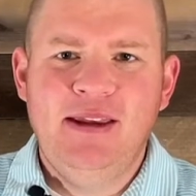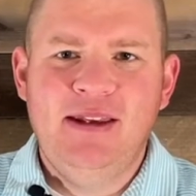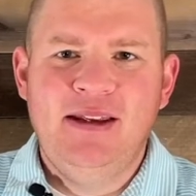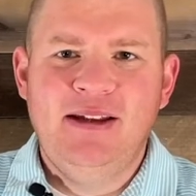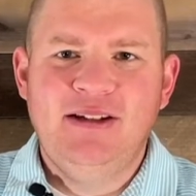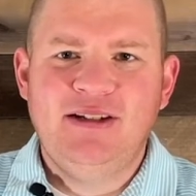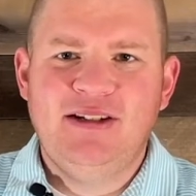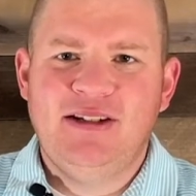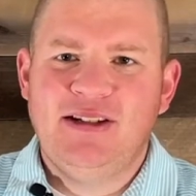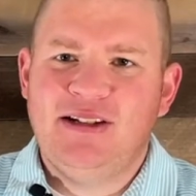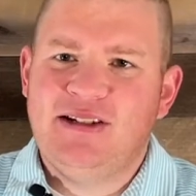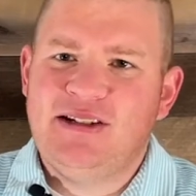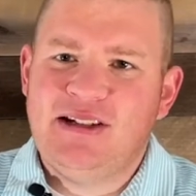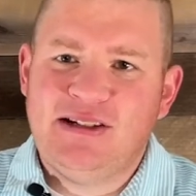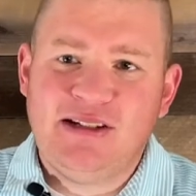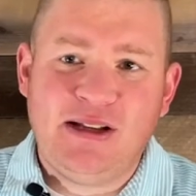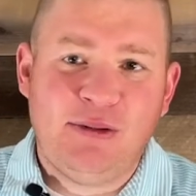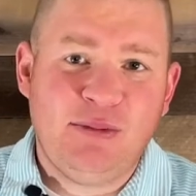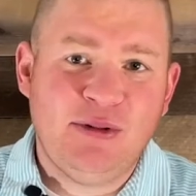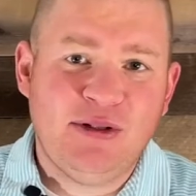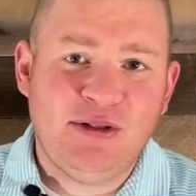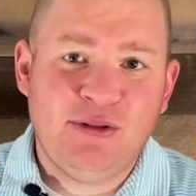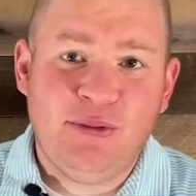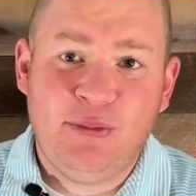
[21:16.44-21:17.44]
She says, As I
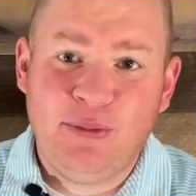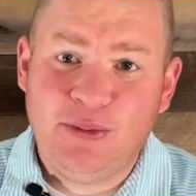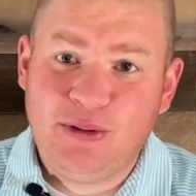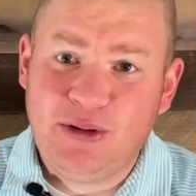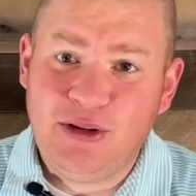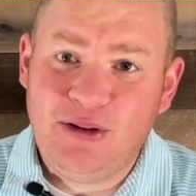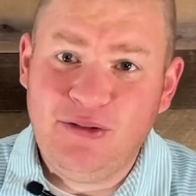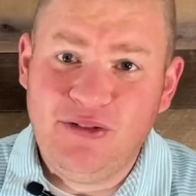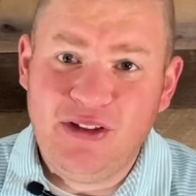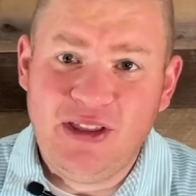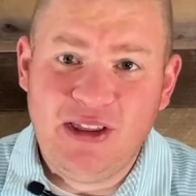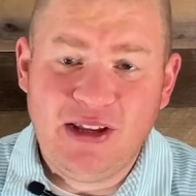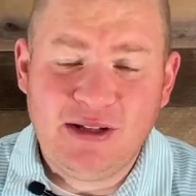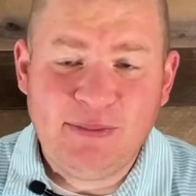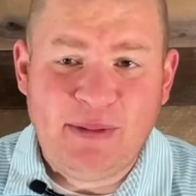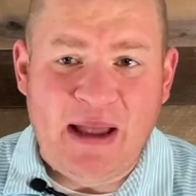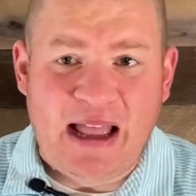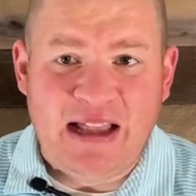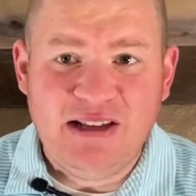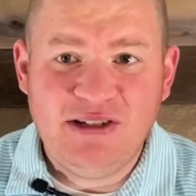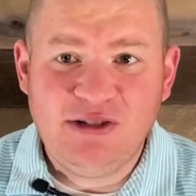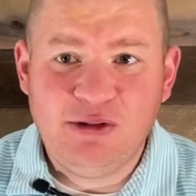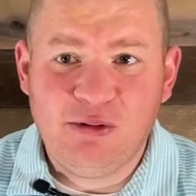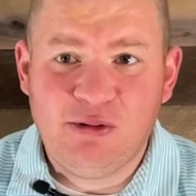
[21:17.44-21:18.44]
was observing this
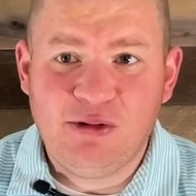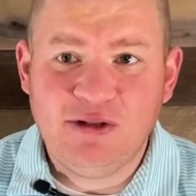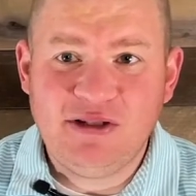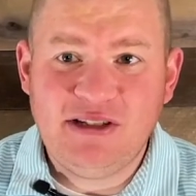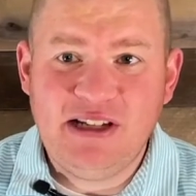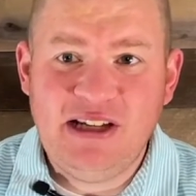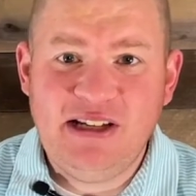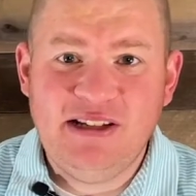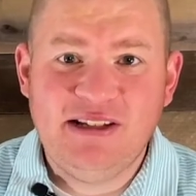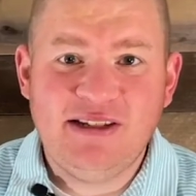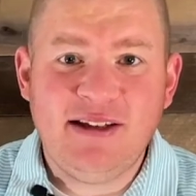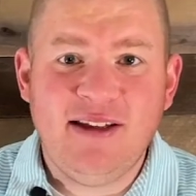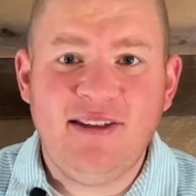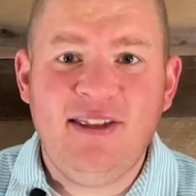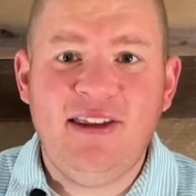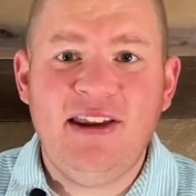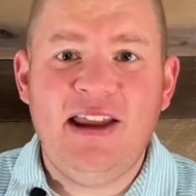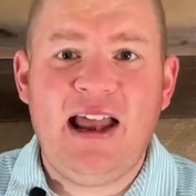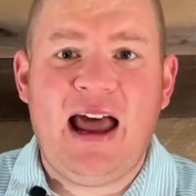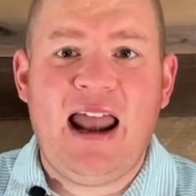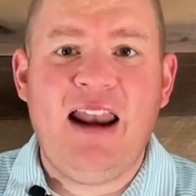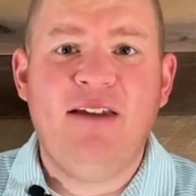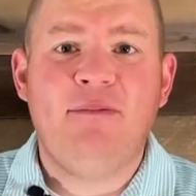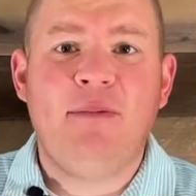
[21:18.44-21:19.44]
pastoral scene,
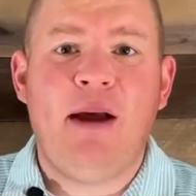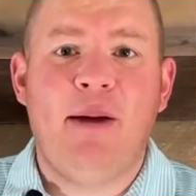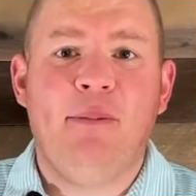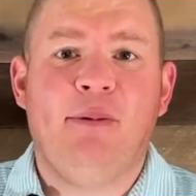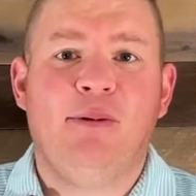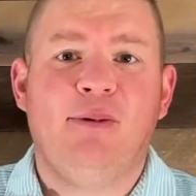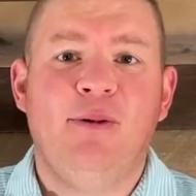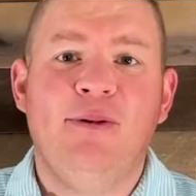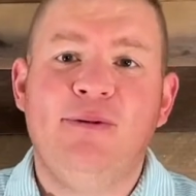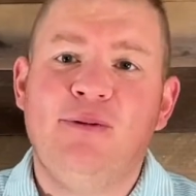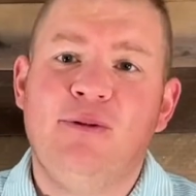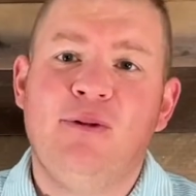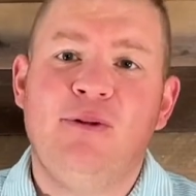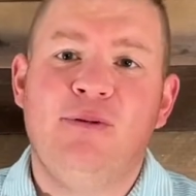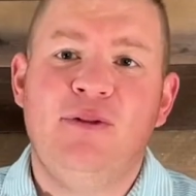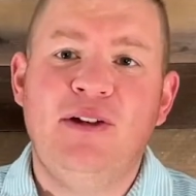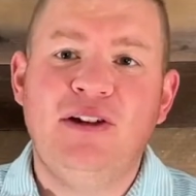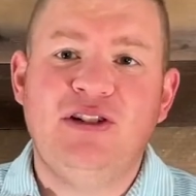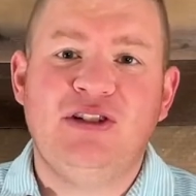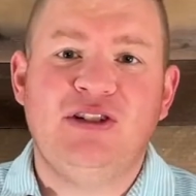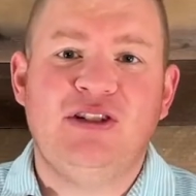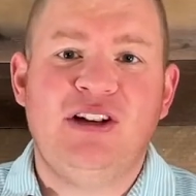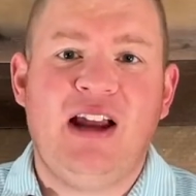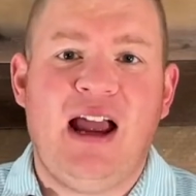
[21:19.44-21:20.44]
suddenly out of my peripheral
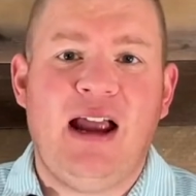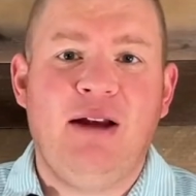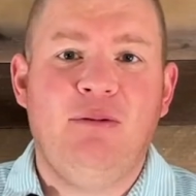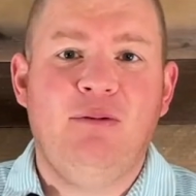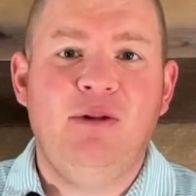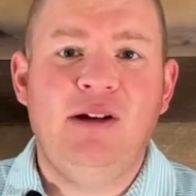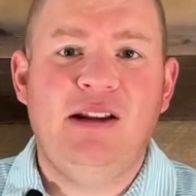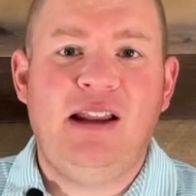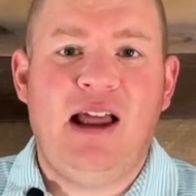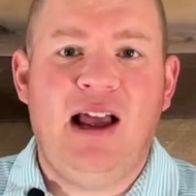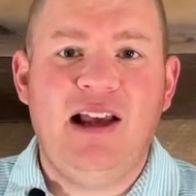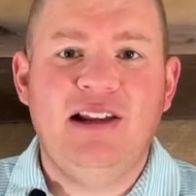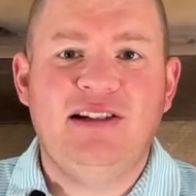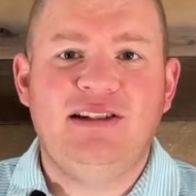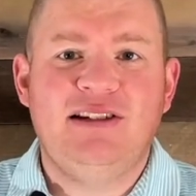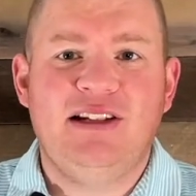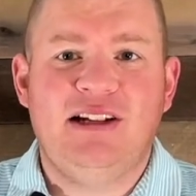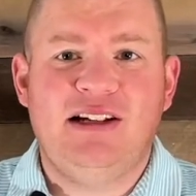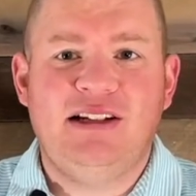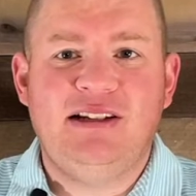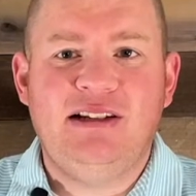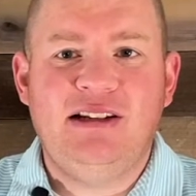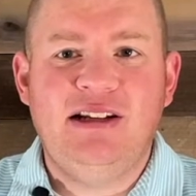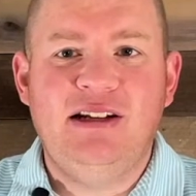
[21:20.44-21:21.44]
vision, I realized that
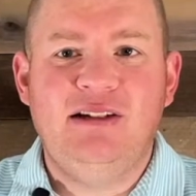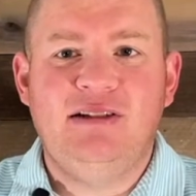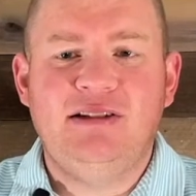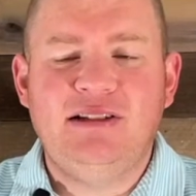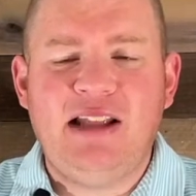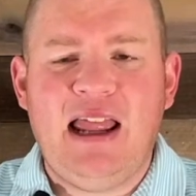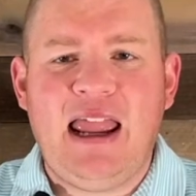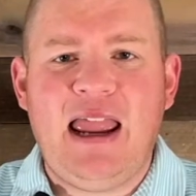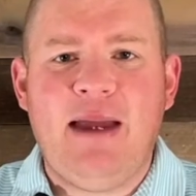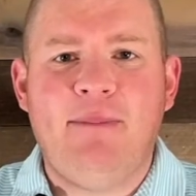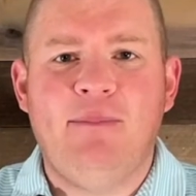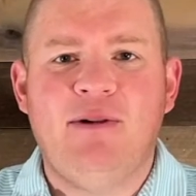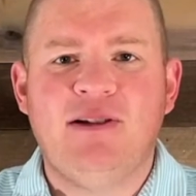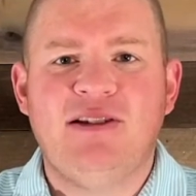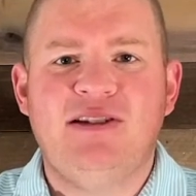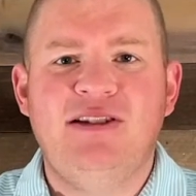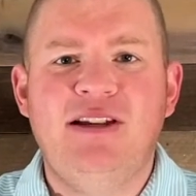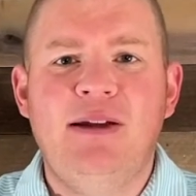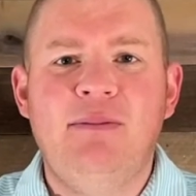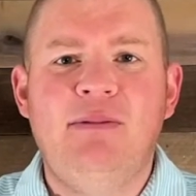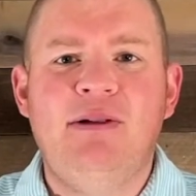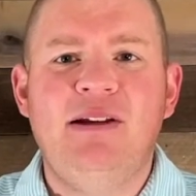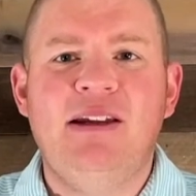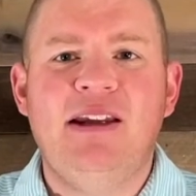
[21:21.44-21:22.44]
a little lamb was
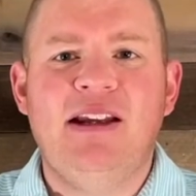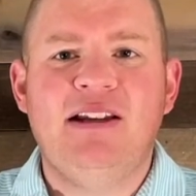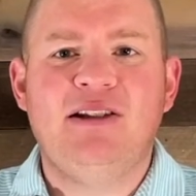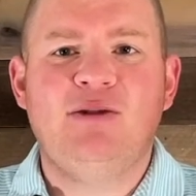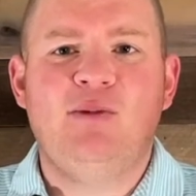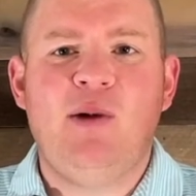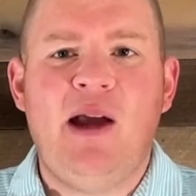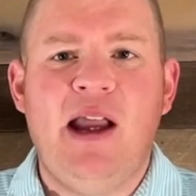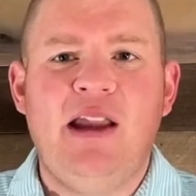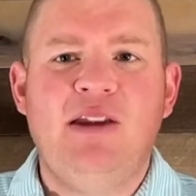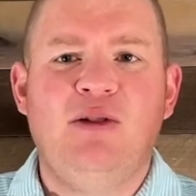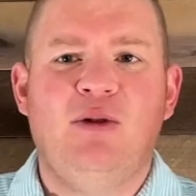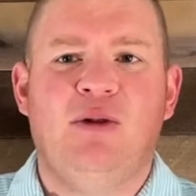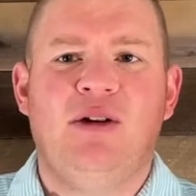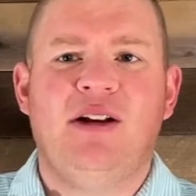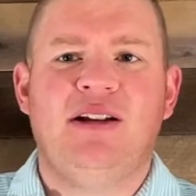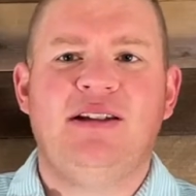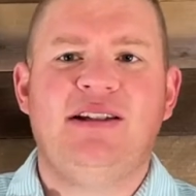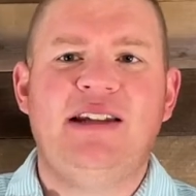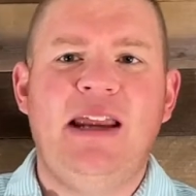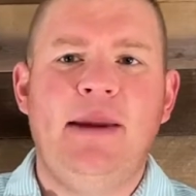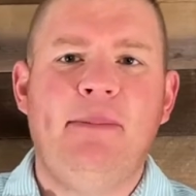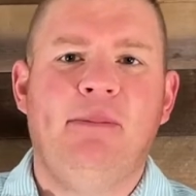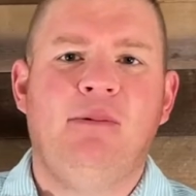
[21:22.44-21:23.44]
nibbling its way toward a
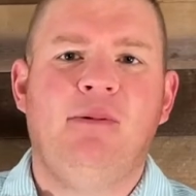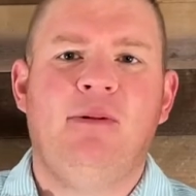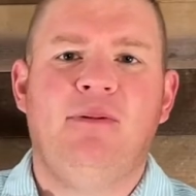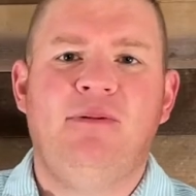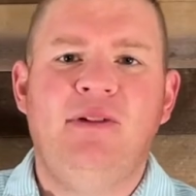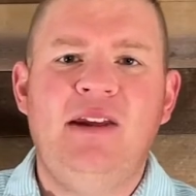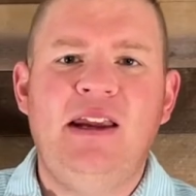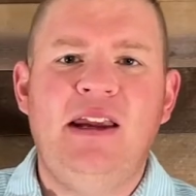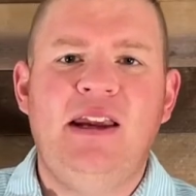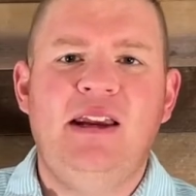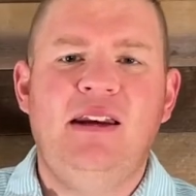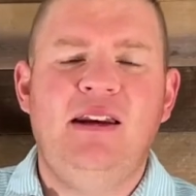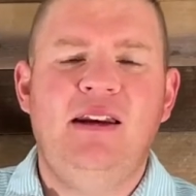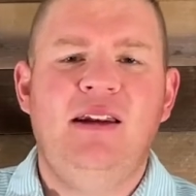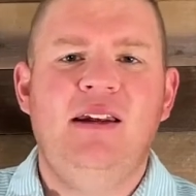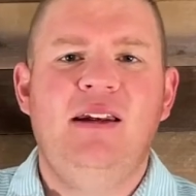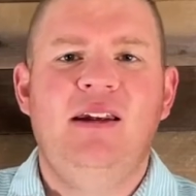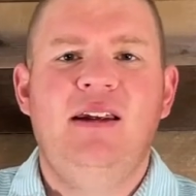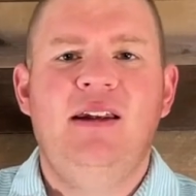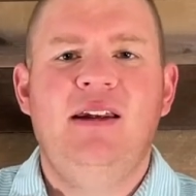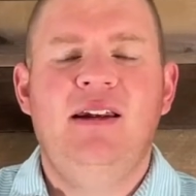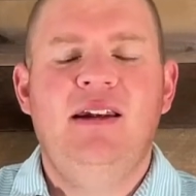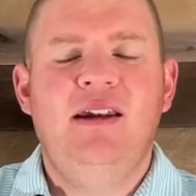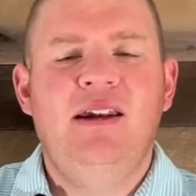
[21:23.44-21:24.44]
deep ravine
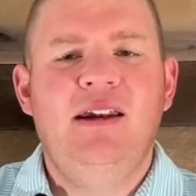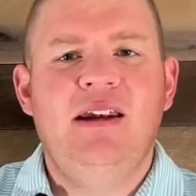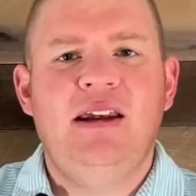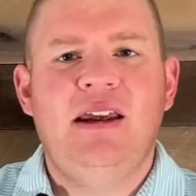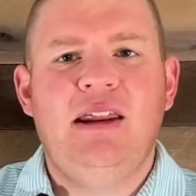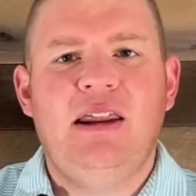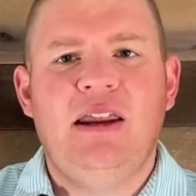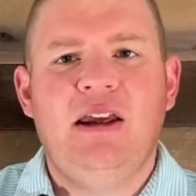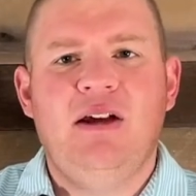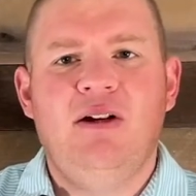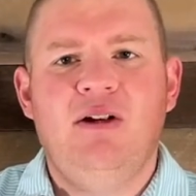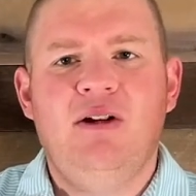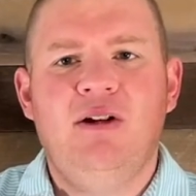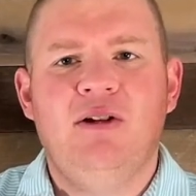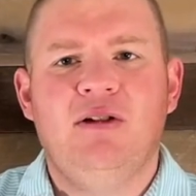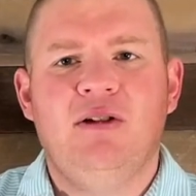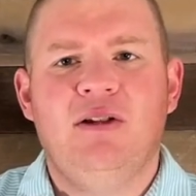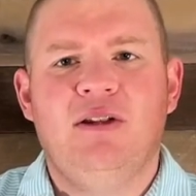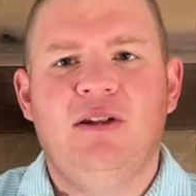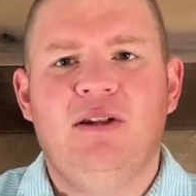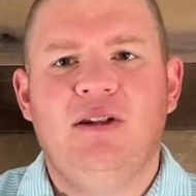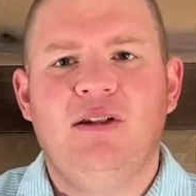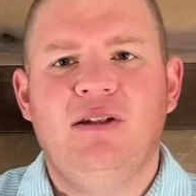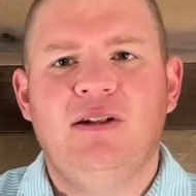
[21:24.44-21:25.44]
in the
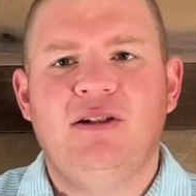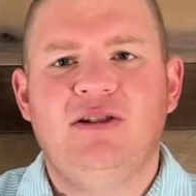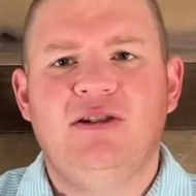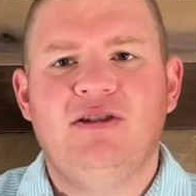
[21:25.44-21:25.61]
earth.